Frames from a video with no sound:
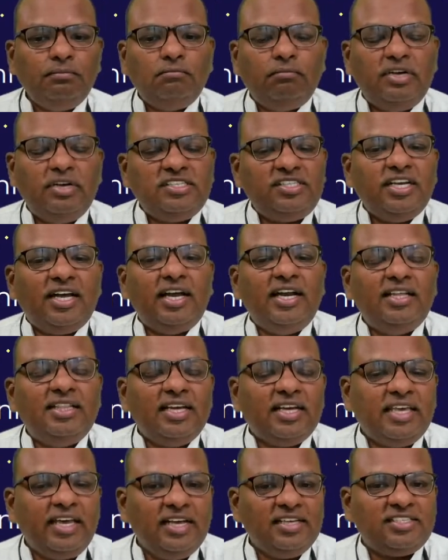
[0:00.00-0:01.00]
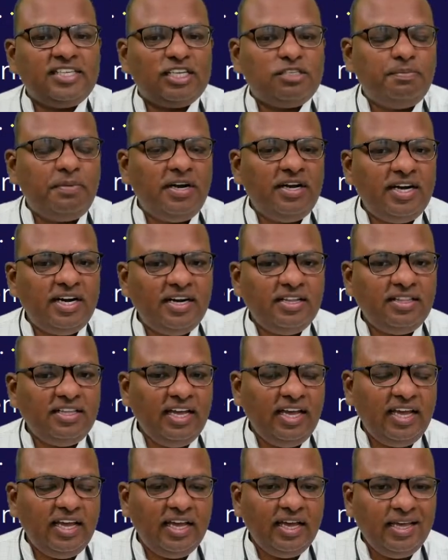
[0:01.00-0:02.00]
Basically, the king suspended
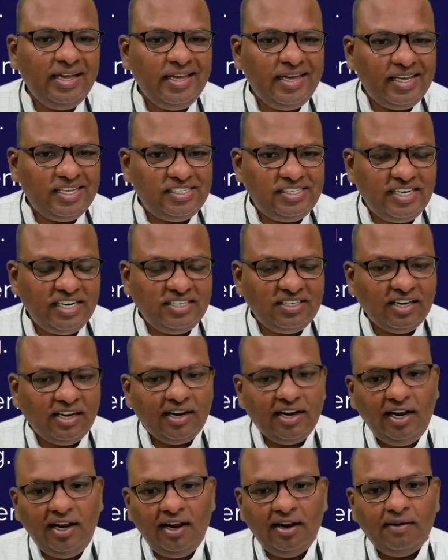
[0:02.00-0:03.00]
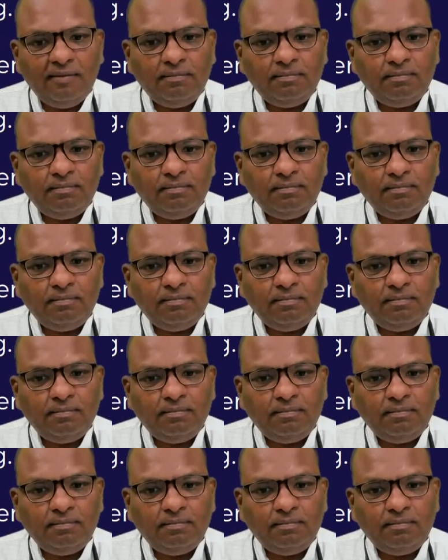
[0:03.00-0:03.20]
the estate general.